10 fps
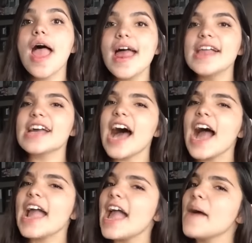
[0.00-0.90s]
and I
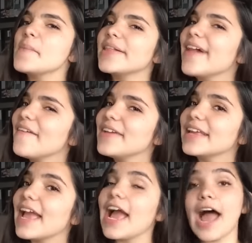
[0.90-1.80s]
am
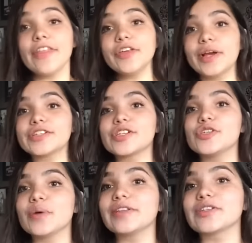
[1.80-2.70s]
loving it. I think you guys should
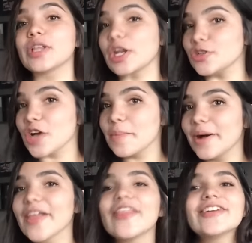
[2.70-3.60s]
enjoy it. There's a lot of
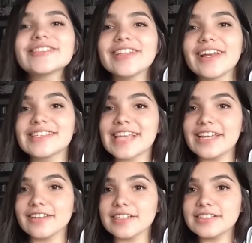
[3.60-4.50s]
drama. There's a lot of
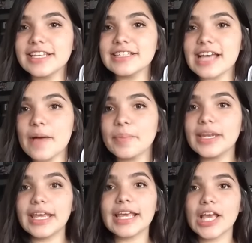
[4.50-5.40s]
scandalous things
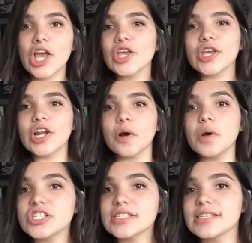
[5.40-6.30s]
happening. You know,
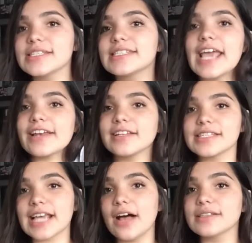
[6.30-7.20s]
just
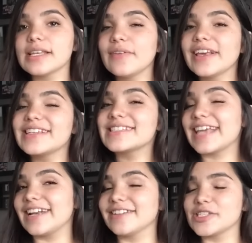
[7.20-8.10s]
scandalous gals living in a
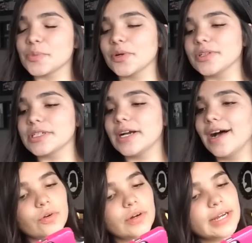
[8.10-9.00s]
scandalous world.
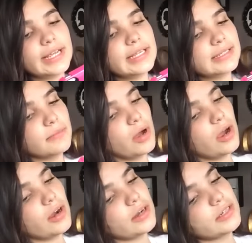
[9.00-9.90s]
Or
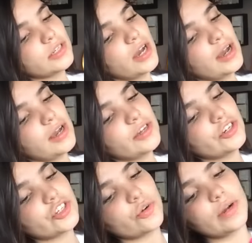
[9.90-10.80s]
Ismar_
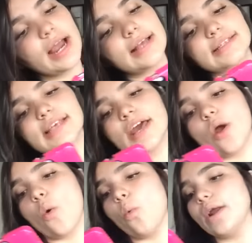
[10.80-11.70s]

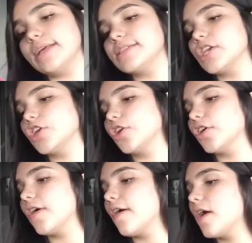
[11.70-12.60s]
said, what is
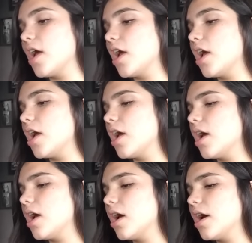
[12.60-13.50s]
your
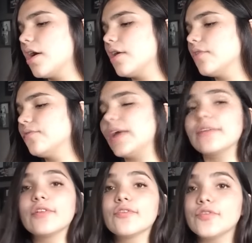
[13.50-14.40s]

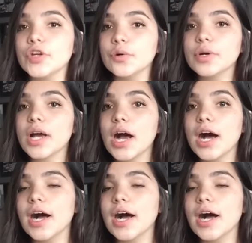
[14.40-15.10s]
fave food?